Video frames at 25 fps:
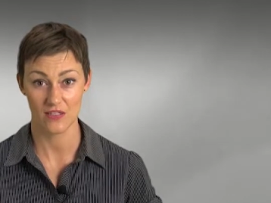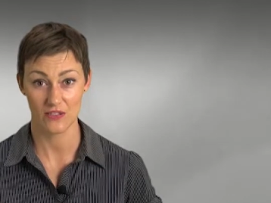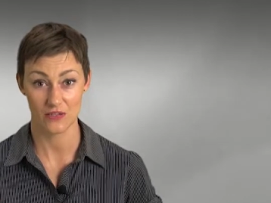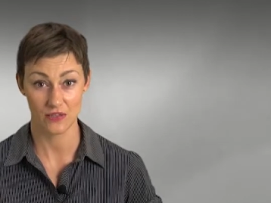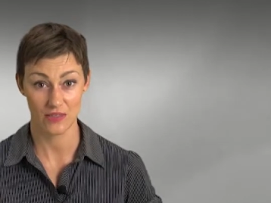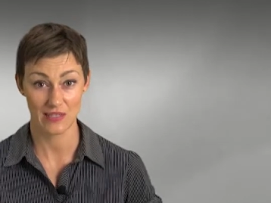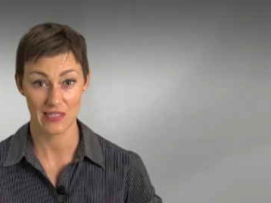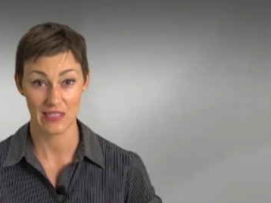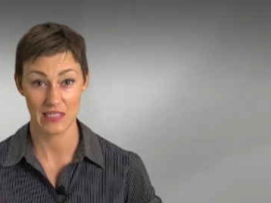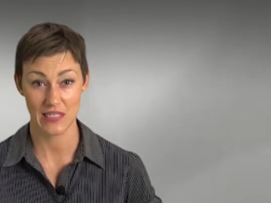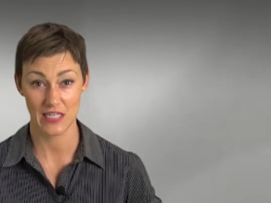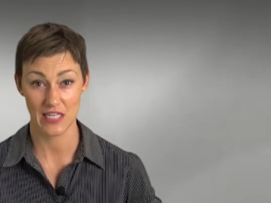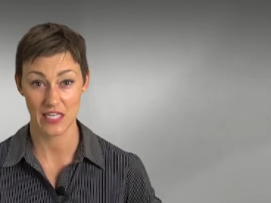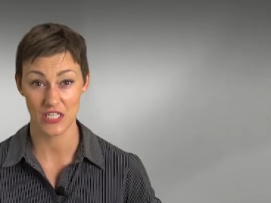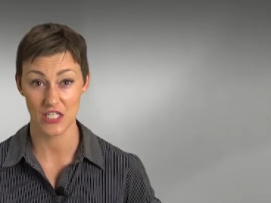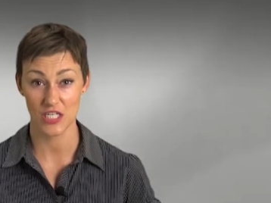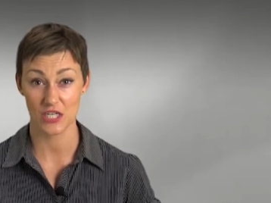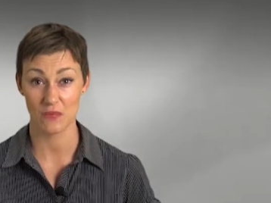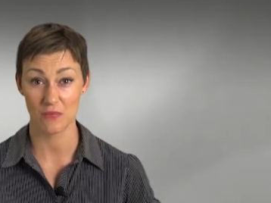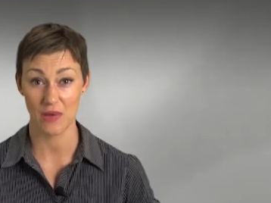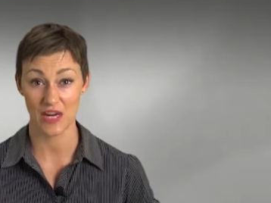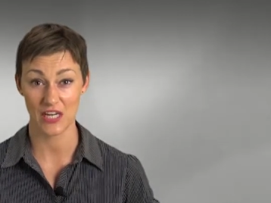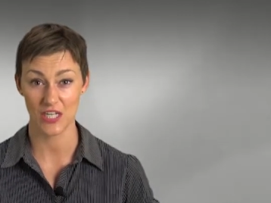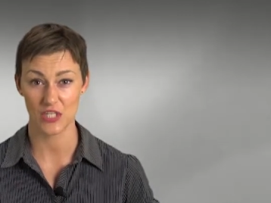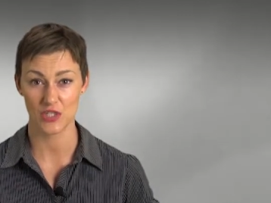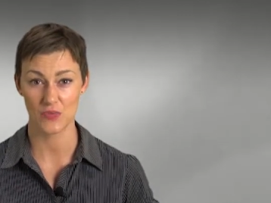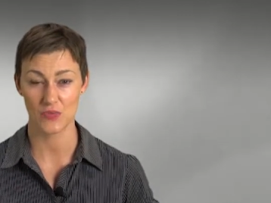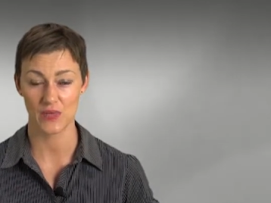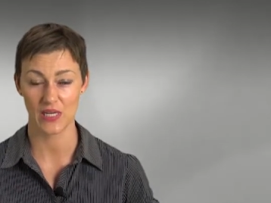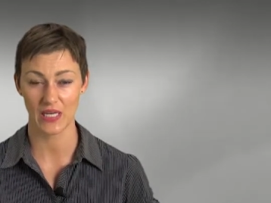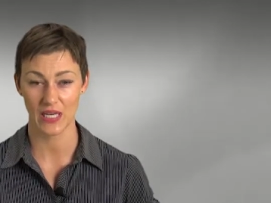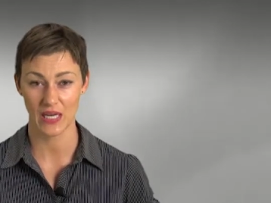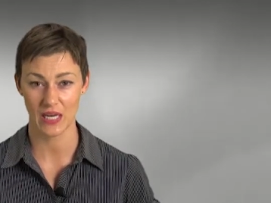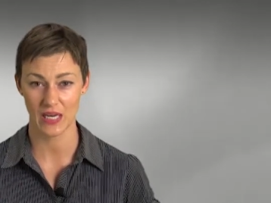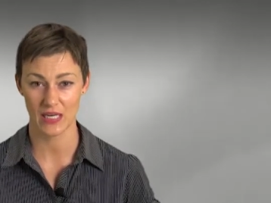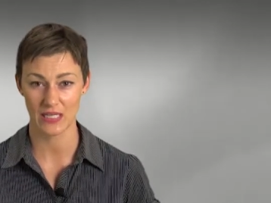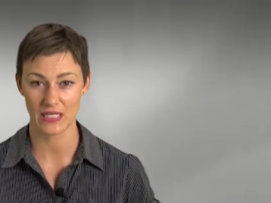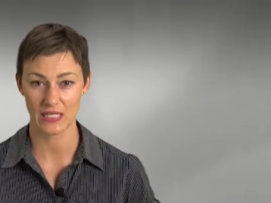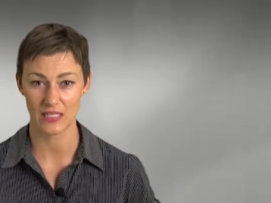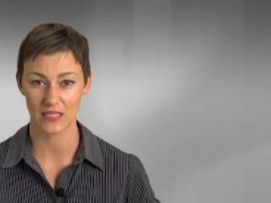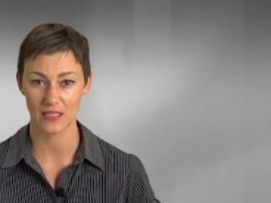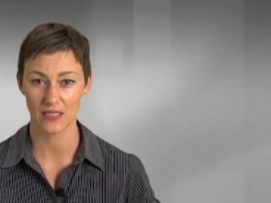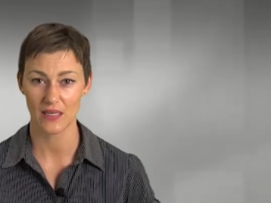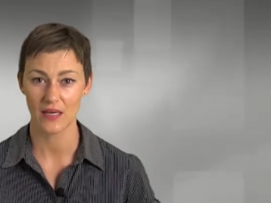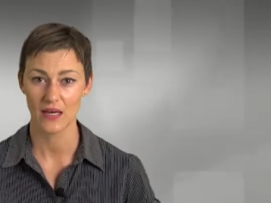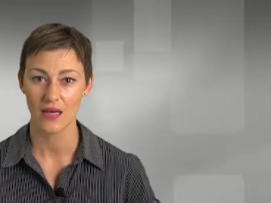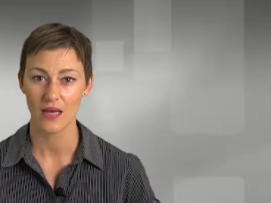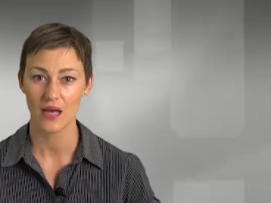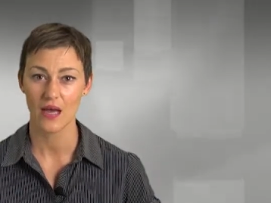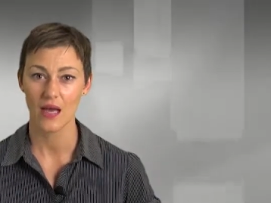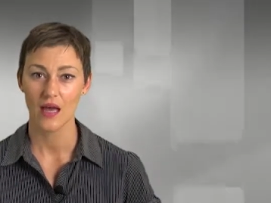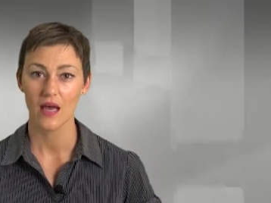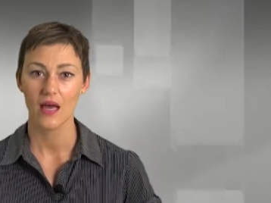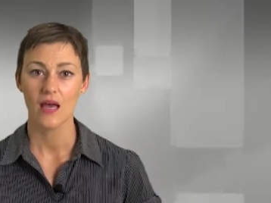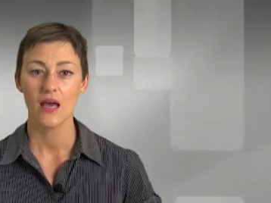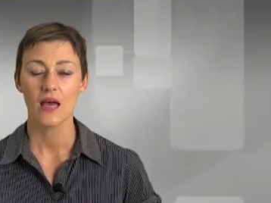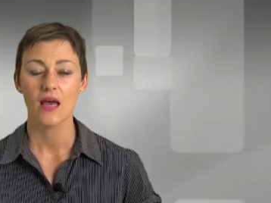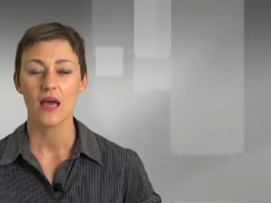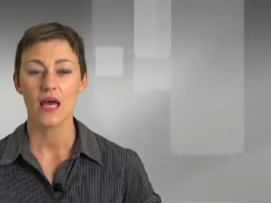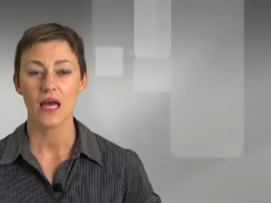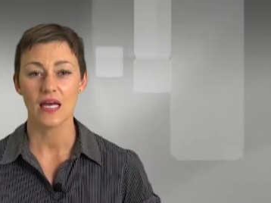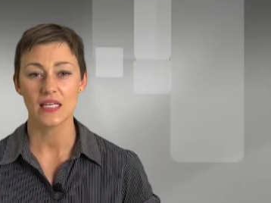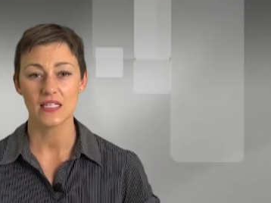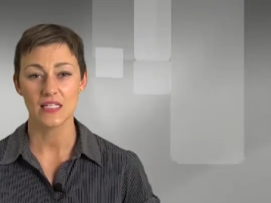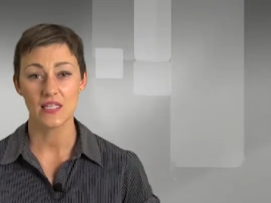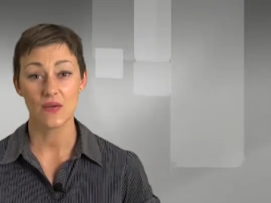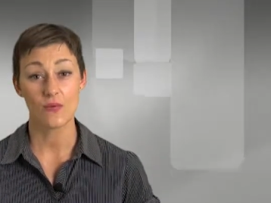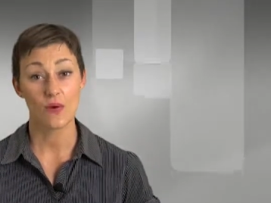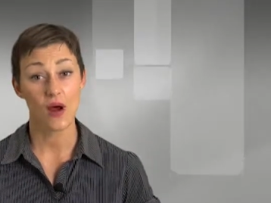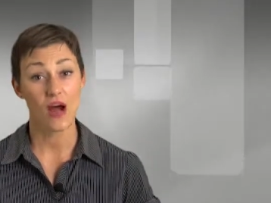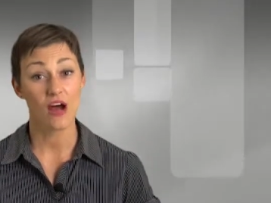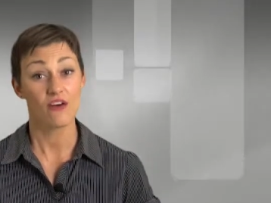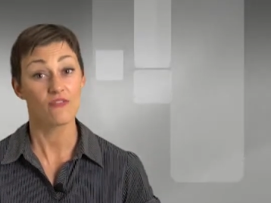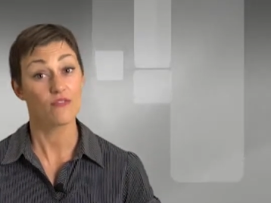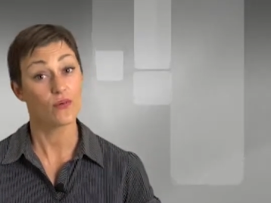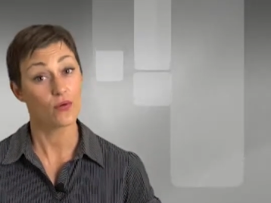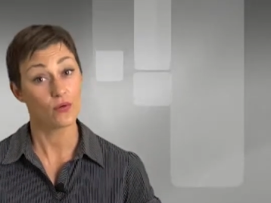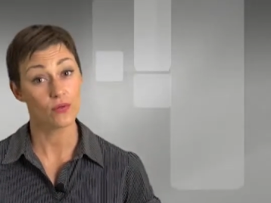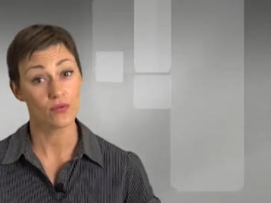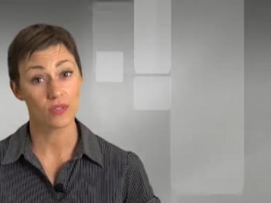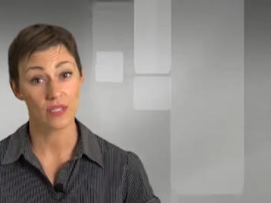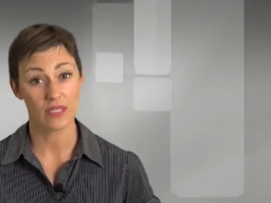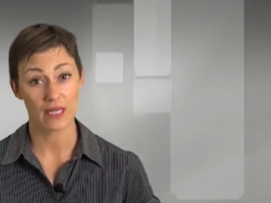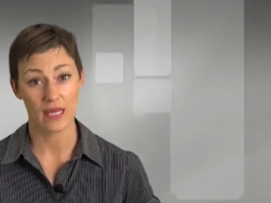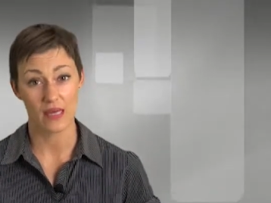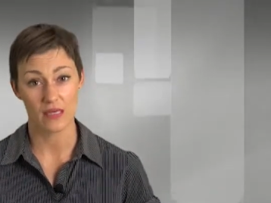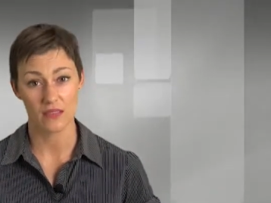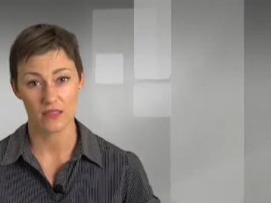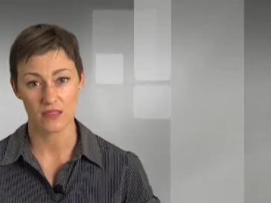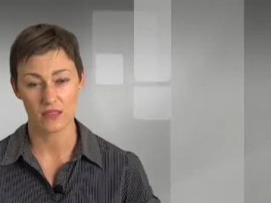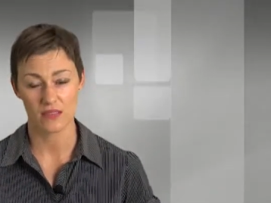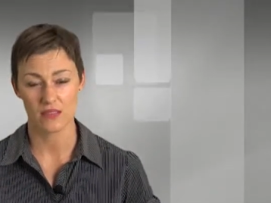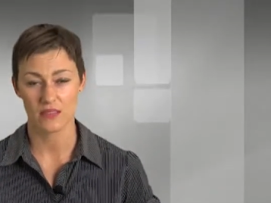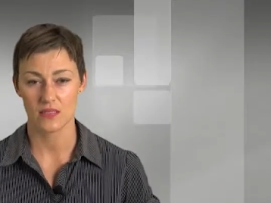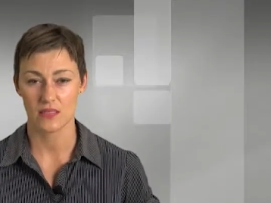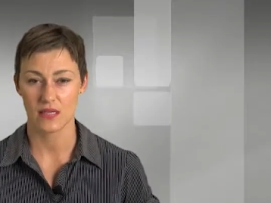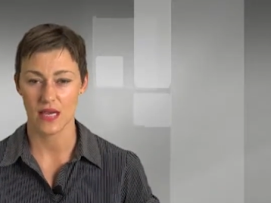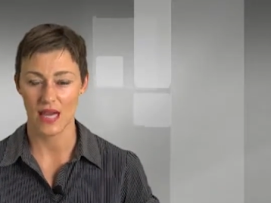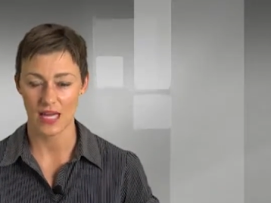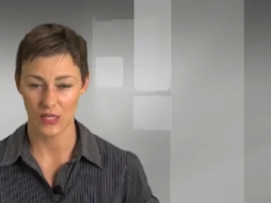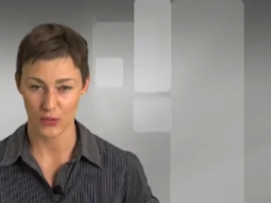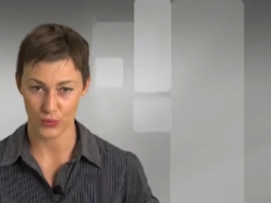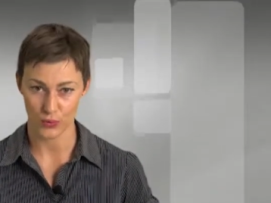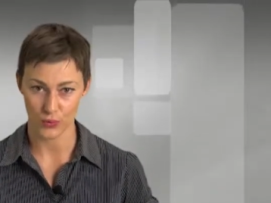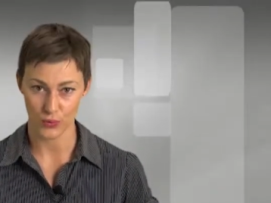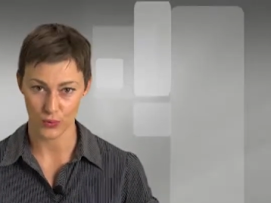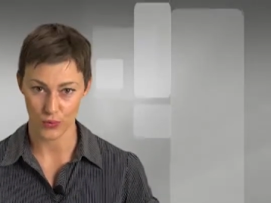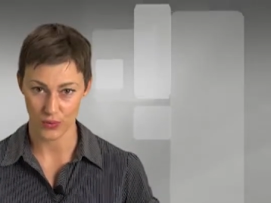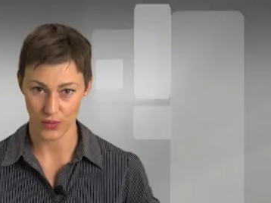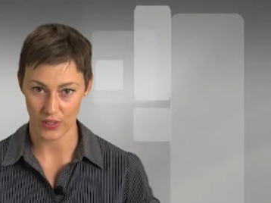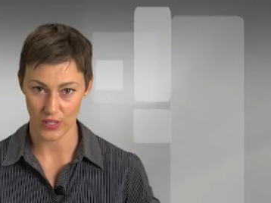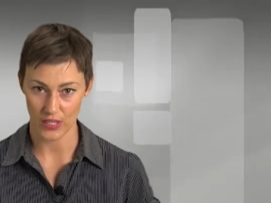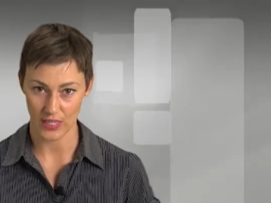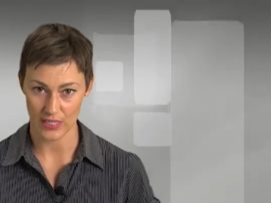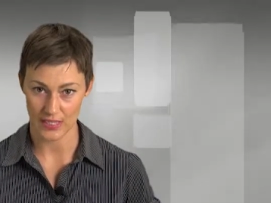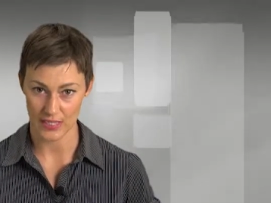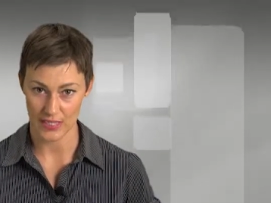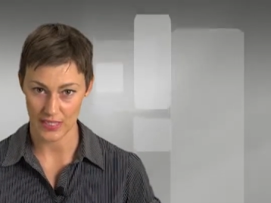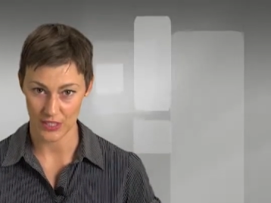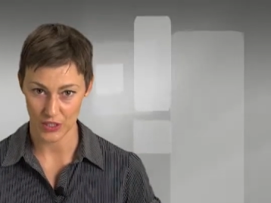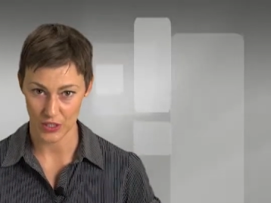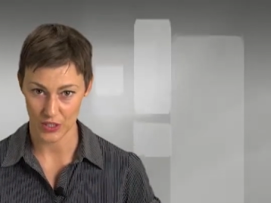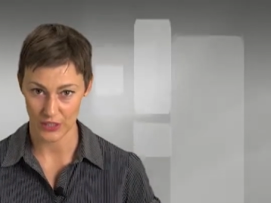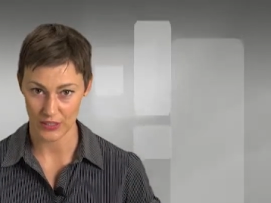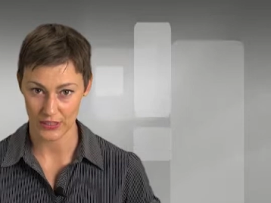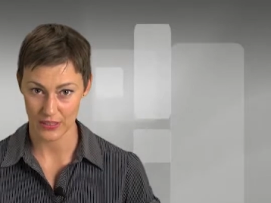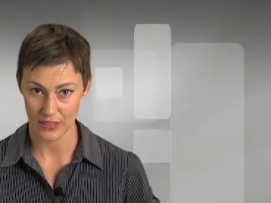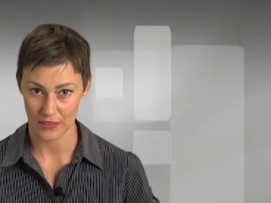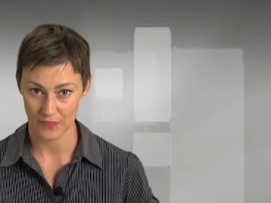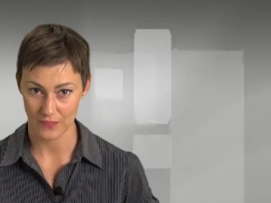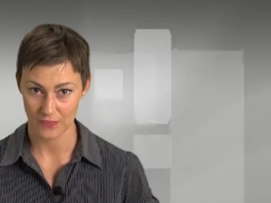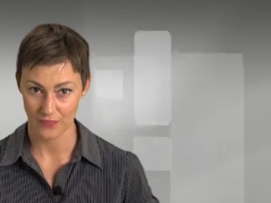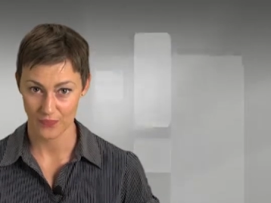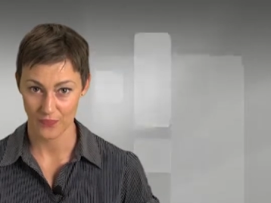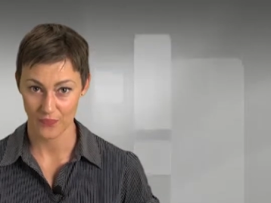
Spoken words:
the strategic management accountant, as there are for all accountants and all organisations.